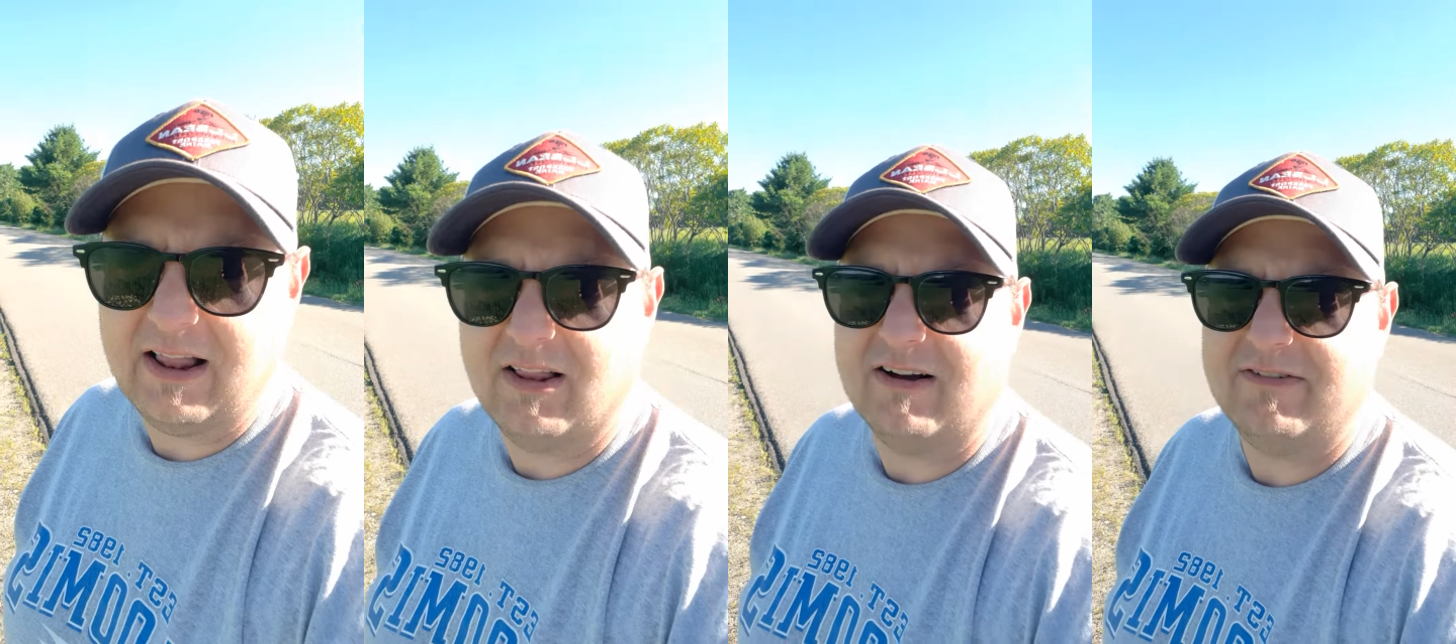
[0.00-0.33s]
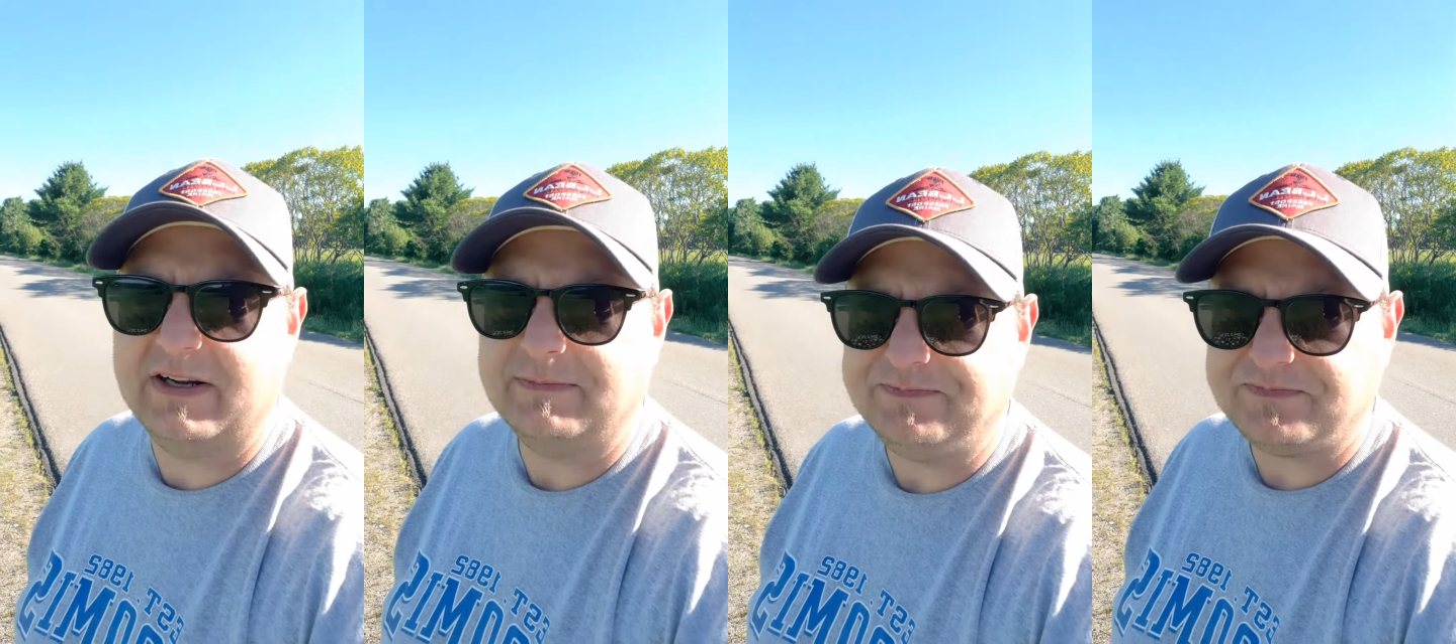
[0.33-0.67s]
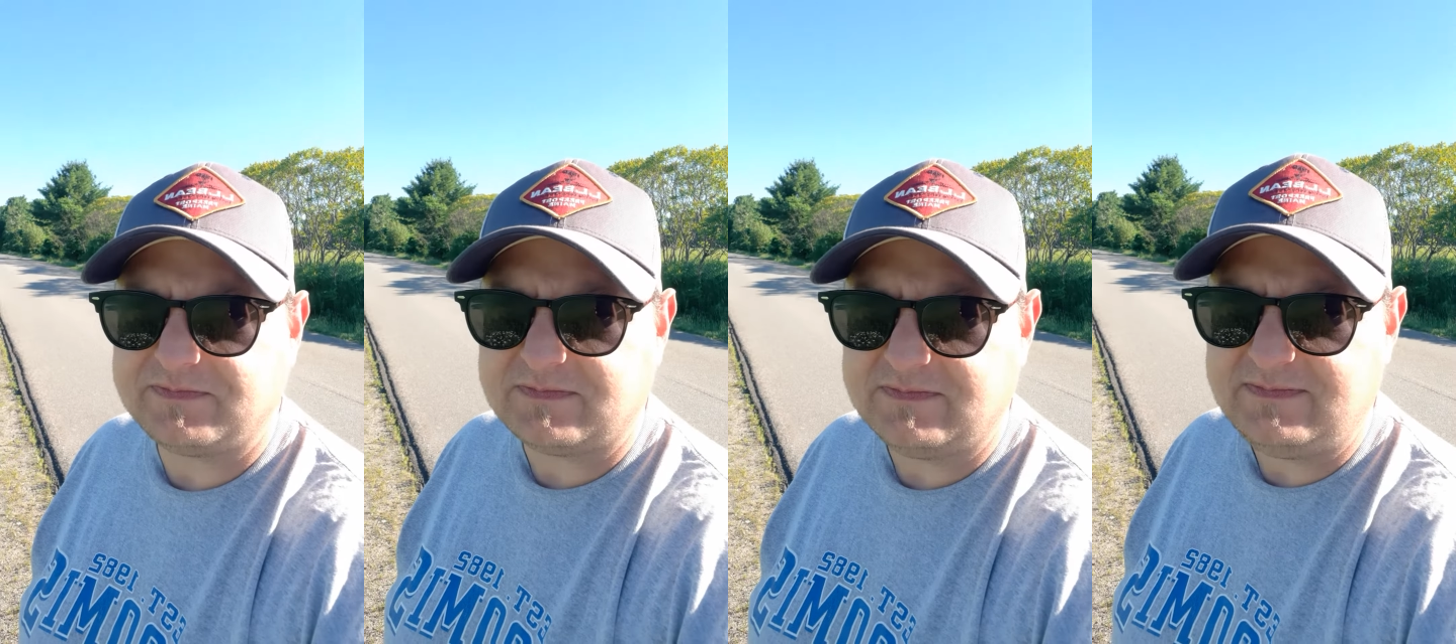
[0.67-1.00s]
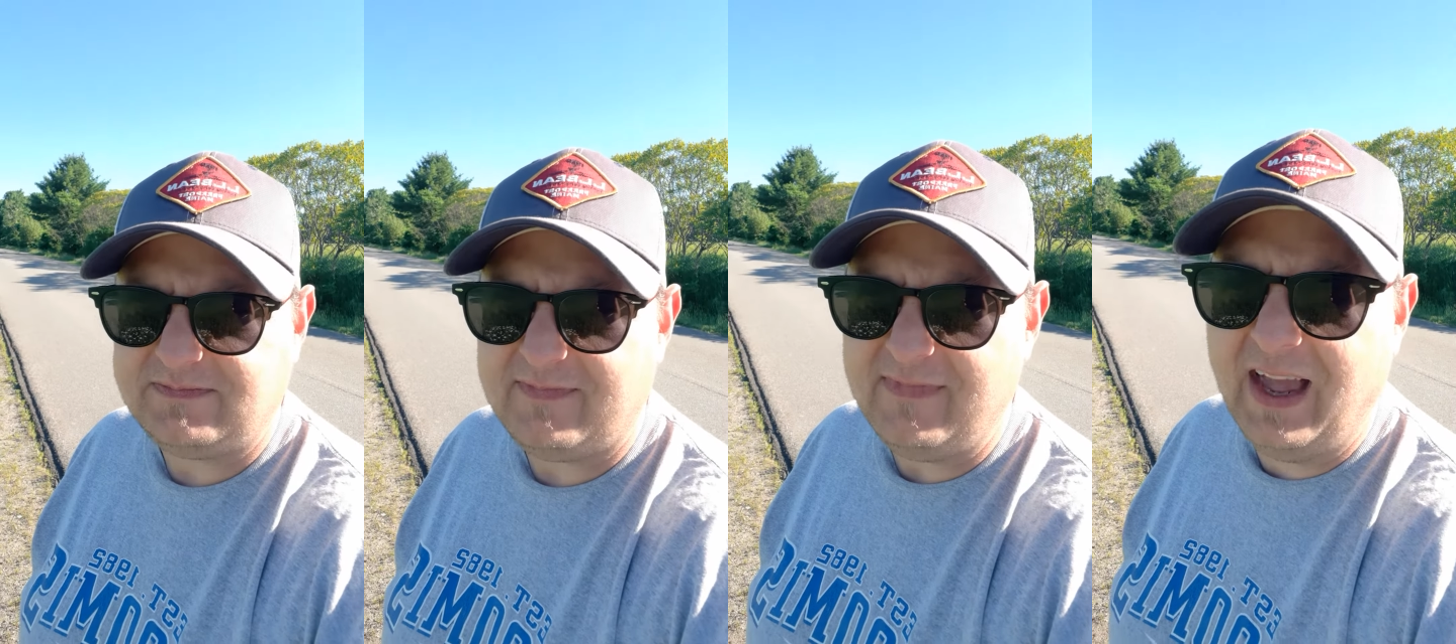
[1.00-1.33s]
love it.
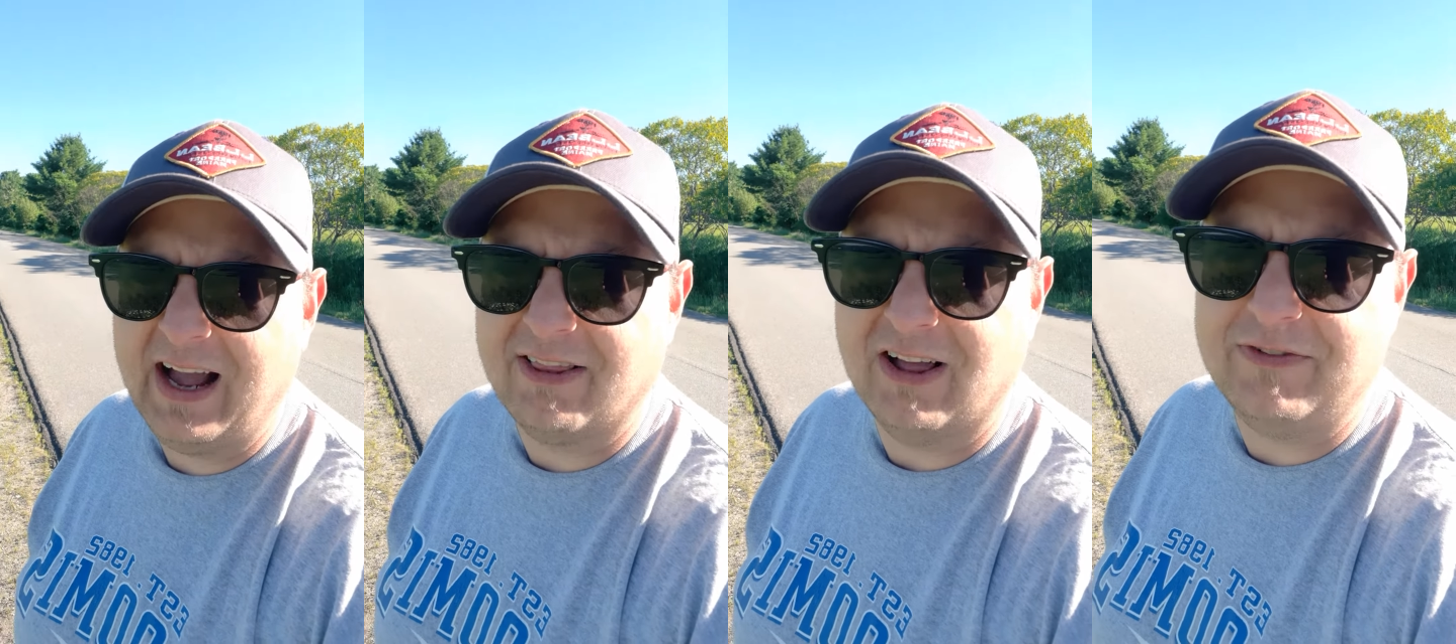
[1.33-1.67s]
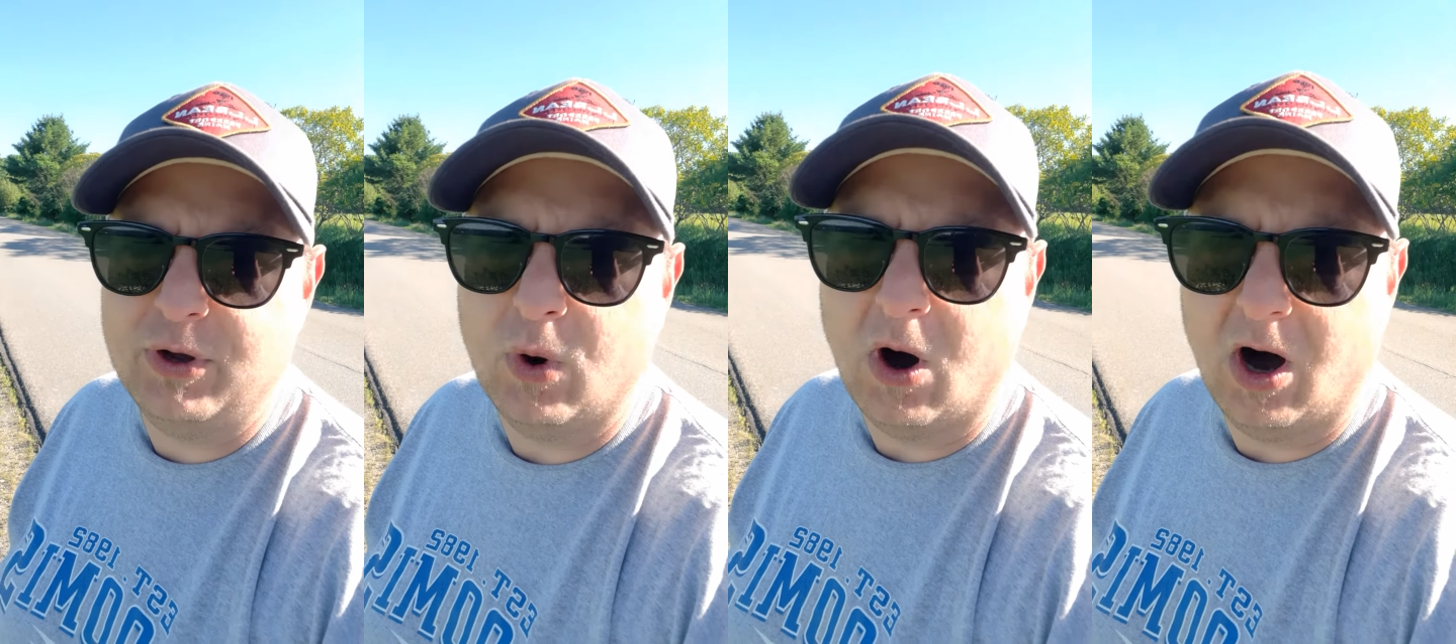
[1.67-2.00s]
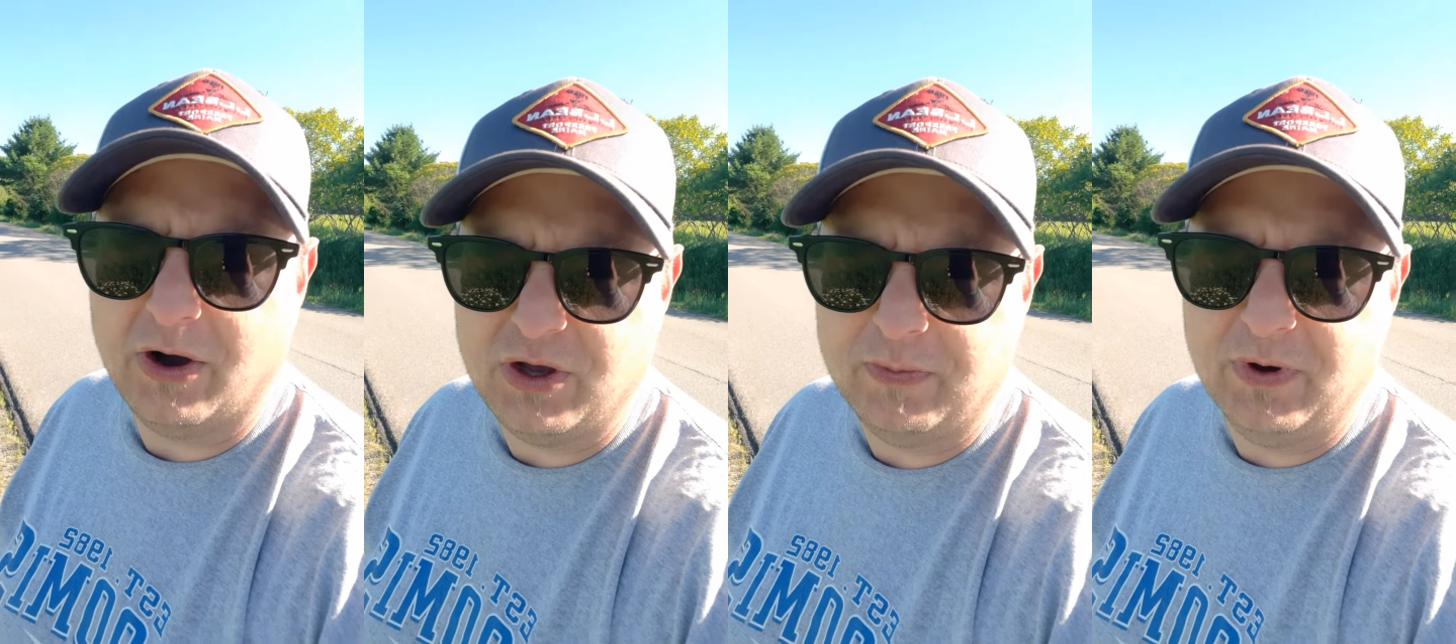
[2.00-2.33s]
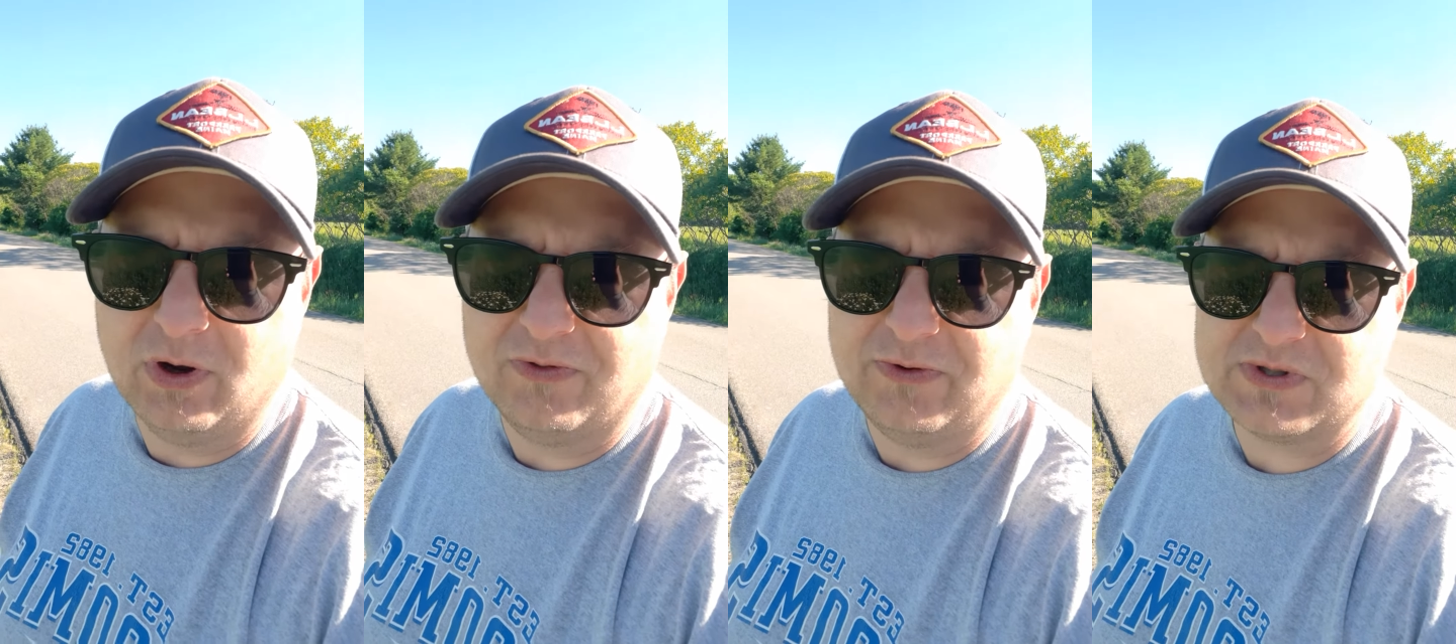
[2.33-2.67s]
I love you all, you
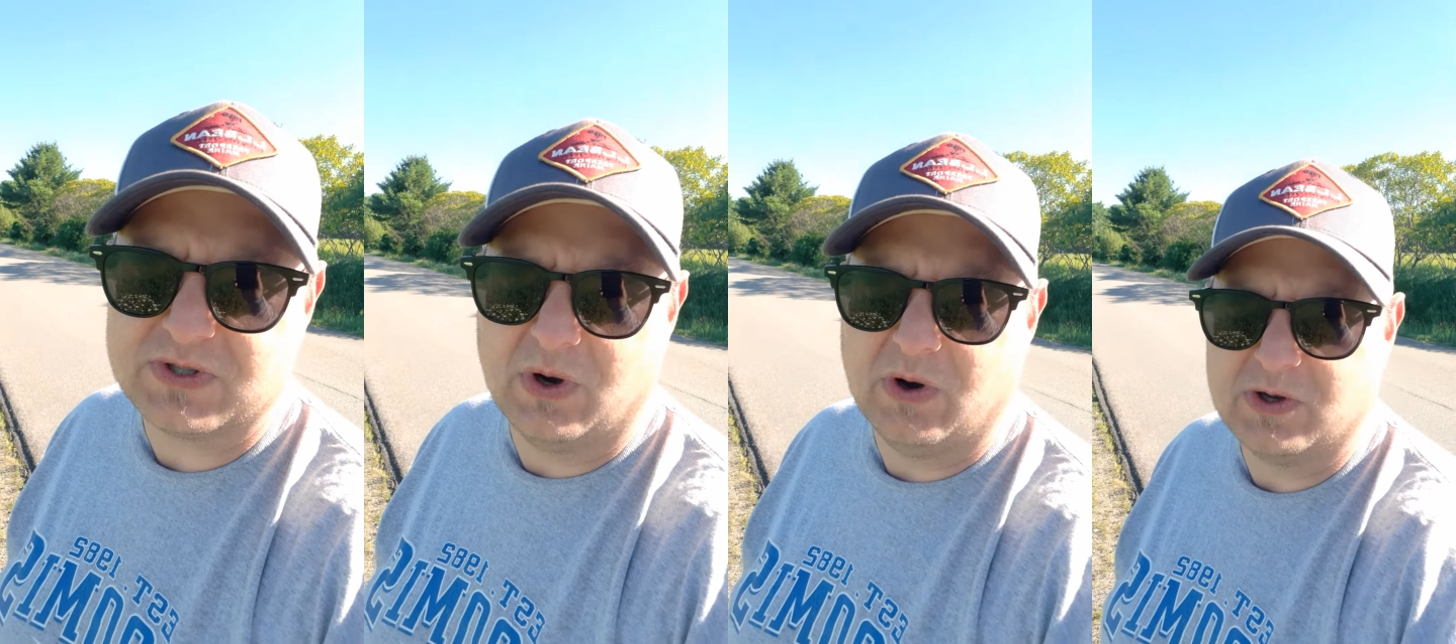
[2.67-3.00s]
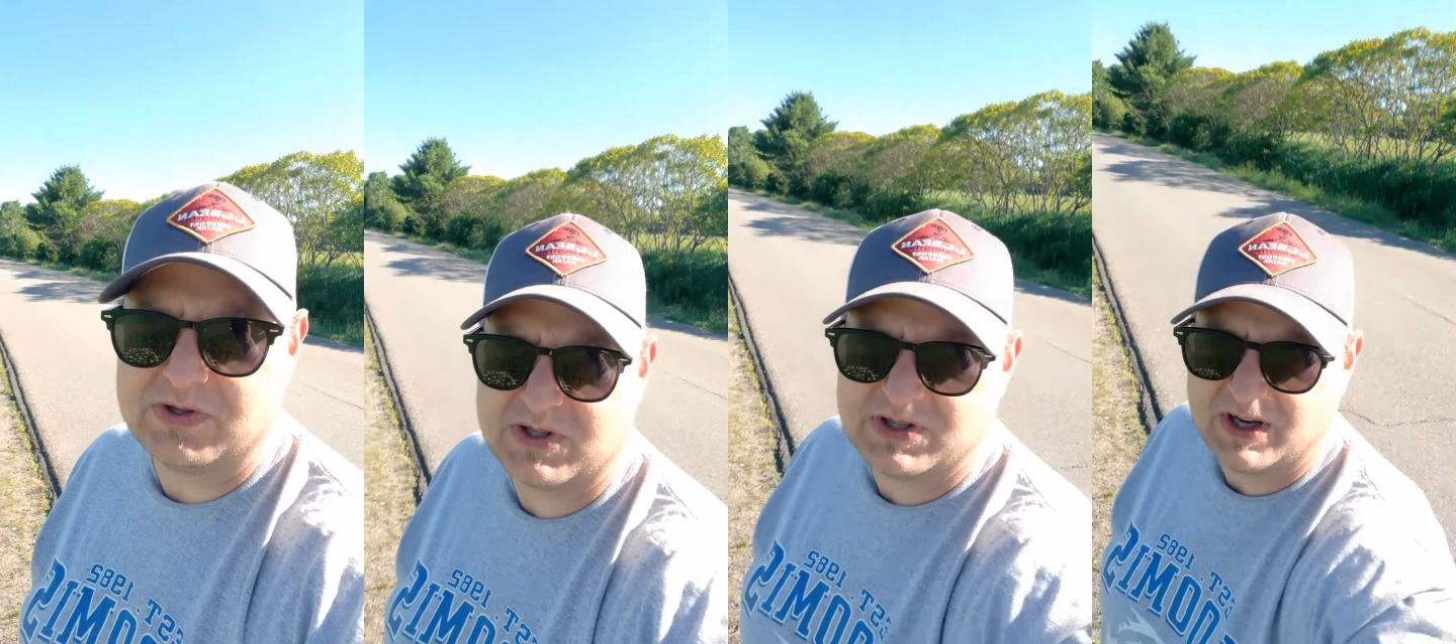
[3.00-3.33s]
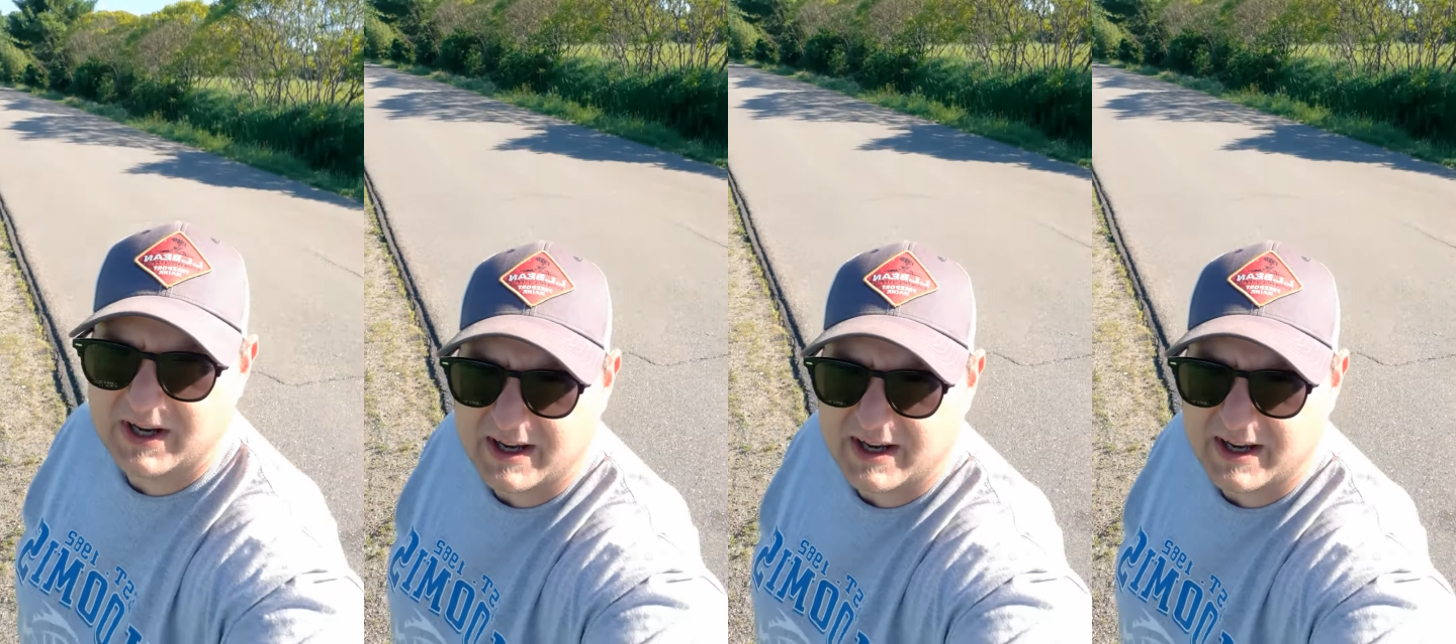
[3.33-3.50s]
beautiful souls.